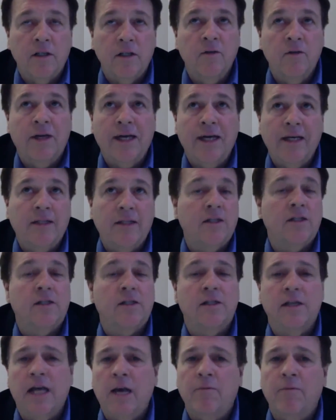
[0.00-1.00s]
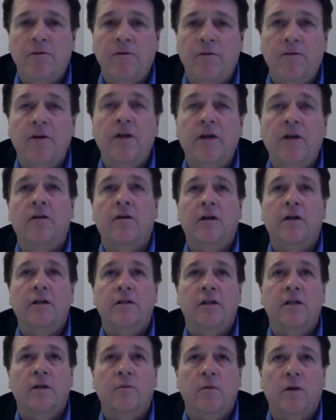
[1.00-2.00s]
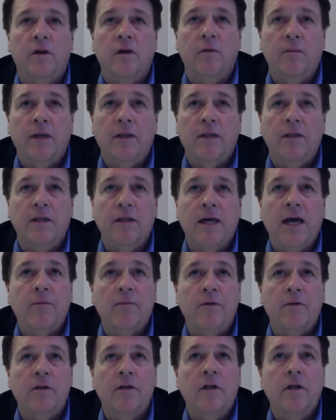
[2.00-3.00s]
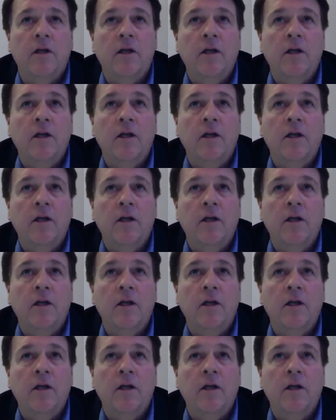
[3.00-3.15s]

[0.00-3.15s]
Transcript: you can't just snap your finger and say, we're going to make this happen.